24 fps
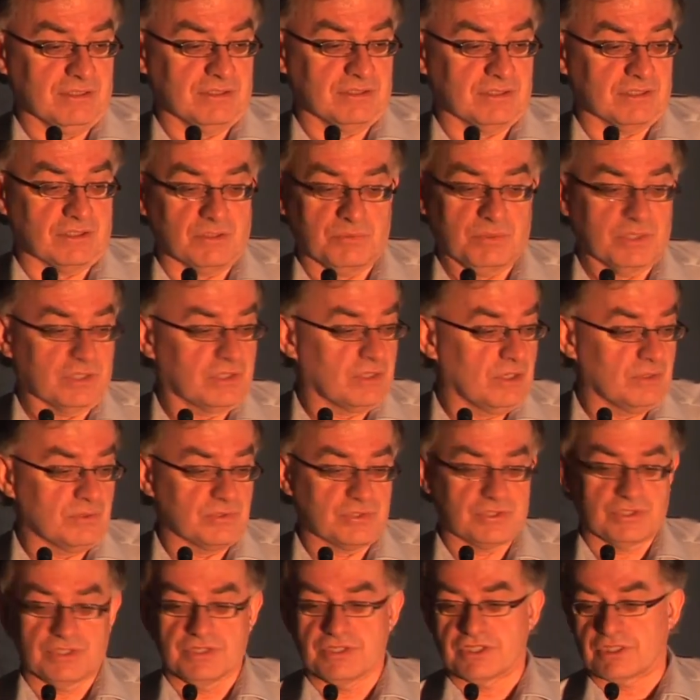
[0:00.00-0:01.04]
that there were
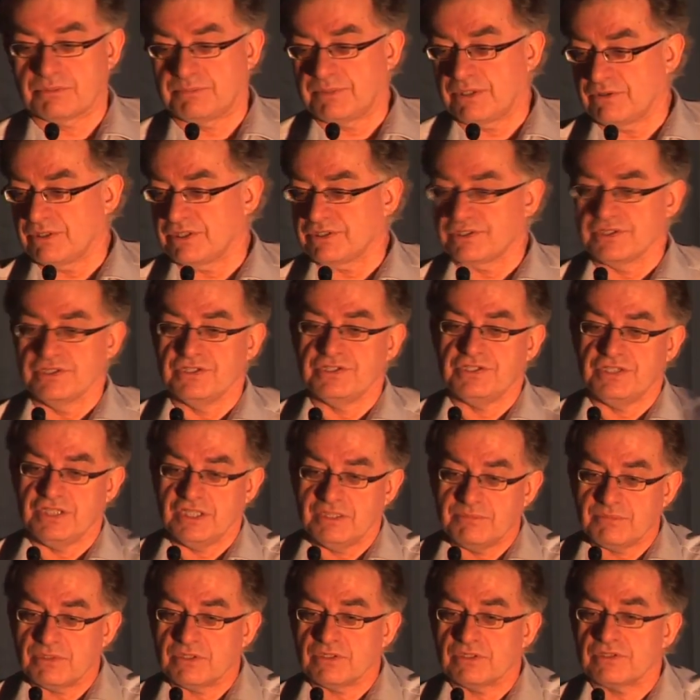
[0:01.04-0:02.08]
ghosts and spirits and
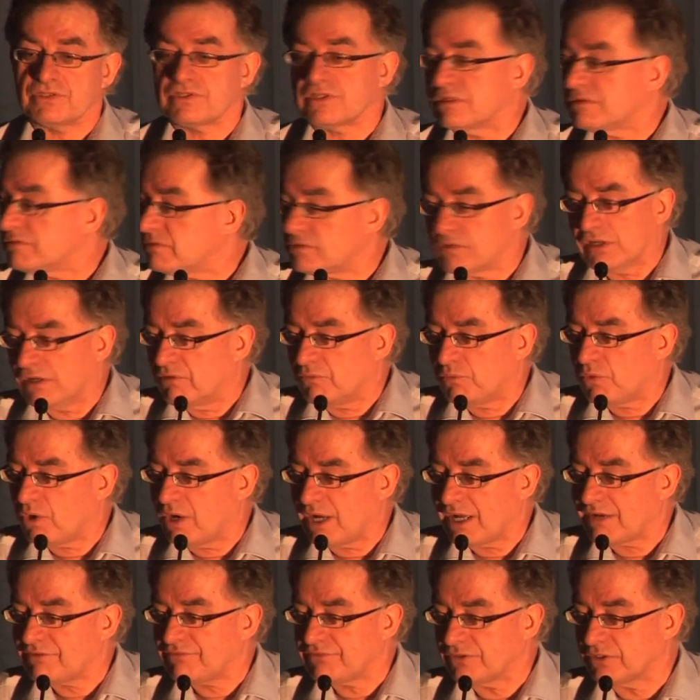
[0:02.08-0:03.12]
demons and what
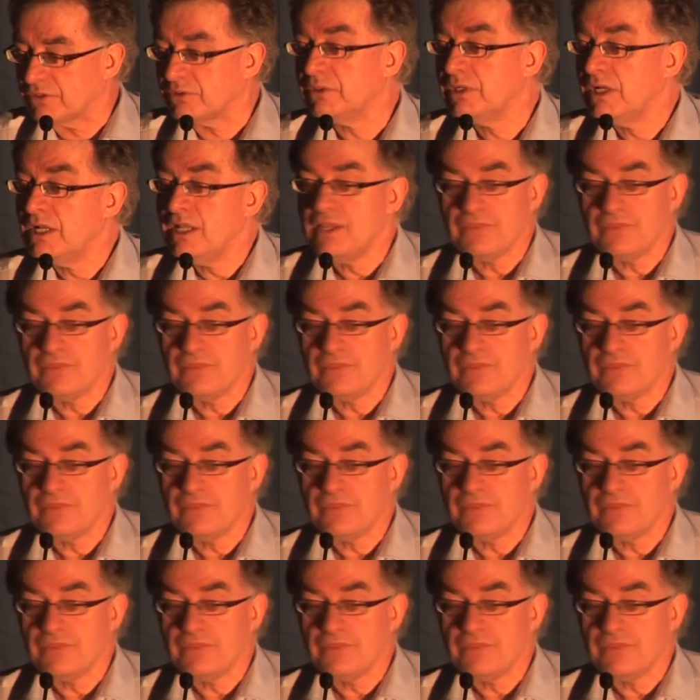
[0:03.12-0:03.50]
have you,